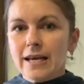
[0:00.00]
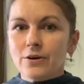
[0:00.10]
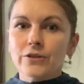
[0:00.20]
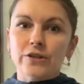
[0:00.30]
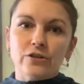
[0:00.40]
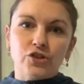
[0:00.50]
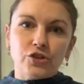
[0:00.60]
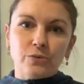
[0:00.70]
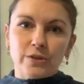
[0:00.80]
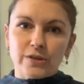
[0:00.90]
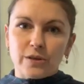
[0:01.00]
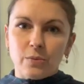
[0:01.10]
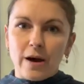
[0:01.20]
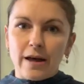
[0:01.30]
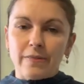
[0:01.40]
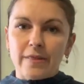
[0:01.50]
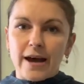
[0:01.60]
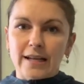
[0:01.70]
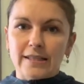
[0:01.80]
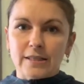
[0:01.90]
Also, she was the one
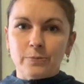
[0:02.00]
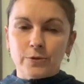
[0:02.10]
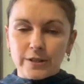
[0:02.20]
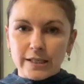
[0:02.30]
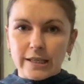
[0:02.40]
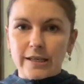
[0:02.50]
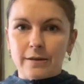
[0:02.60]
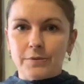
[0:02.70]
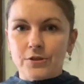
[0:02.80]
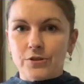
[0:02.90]
that sponsored him